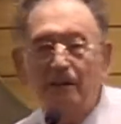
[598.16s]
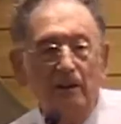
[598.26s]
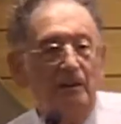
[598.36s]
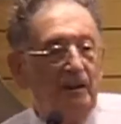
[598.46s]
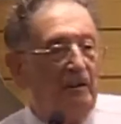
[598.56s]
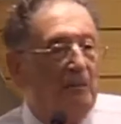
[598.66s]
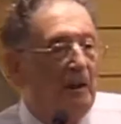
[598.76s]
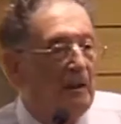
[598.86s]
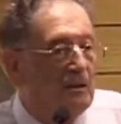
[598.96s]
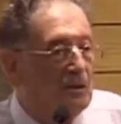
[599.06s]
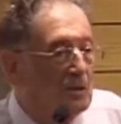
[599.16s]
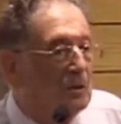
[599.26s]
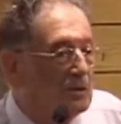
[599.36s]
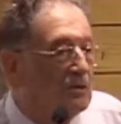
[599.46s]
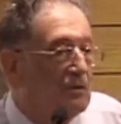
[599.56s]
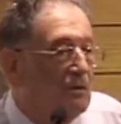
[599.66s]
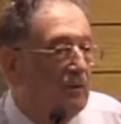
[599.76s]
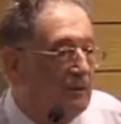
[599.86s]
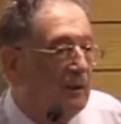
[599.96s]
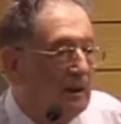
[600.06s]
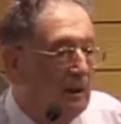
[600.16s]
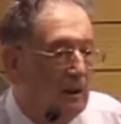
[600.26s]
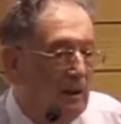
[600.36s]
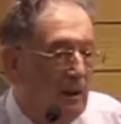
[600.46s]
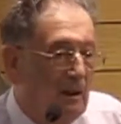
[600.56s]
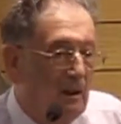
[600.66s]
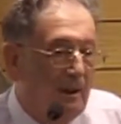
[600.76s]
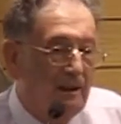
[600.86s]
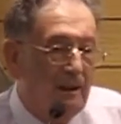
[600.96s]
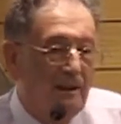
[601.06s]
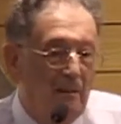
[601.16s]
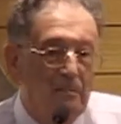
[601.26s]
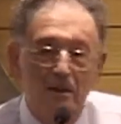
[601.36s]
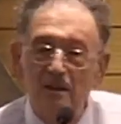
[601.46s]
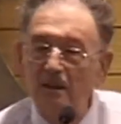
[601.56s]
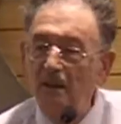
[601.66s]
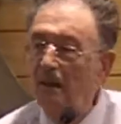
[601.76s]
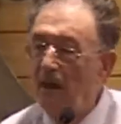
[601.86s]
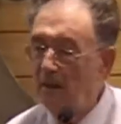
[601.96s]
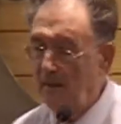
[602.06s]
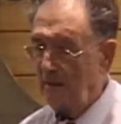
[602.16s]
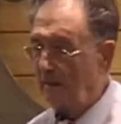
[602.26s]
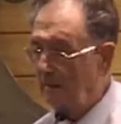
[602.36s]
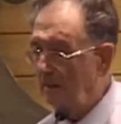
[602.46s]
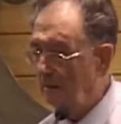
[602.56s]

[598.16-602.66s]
are 13 million Jews, roughly, and their number is declining.